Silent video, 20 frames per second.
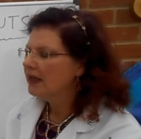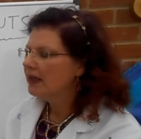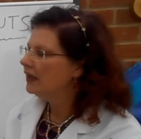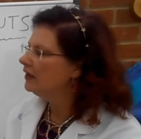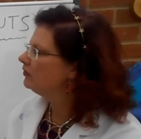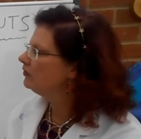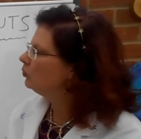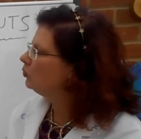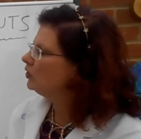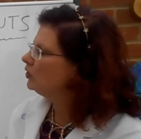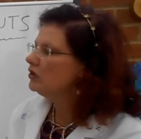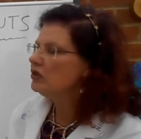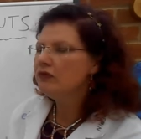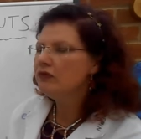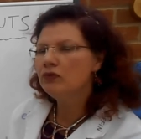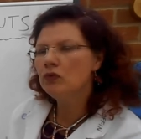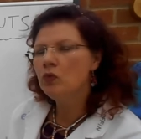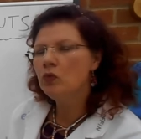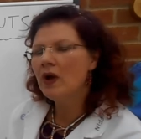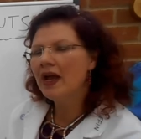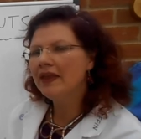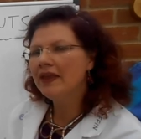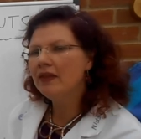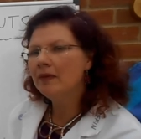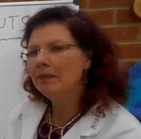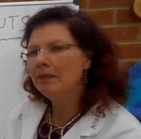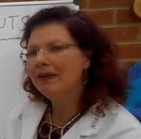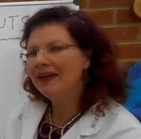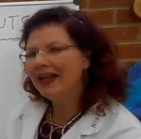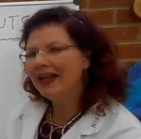It's a wonderful way
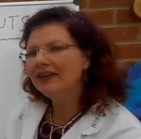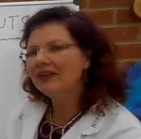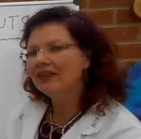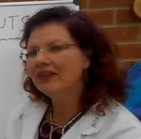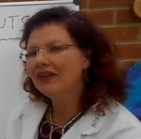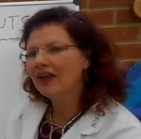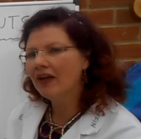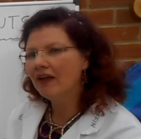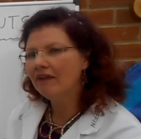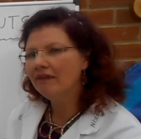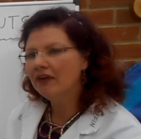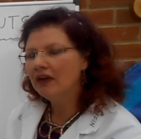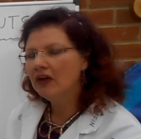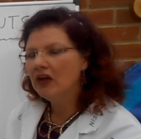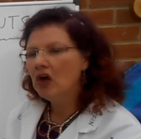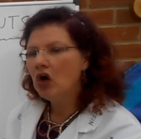that plants have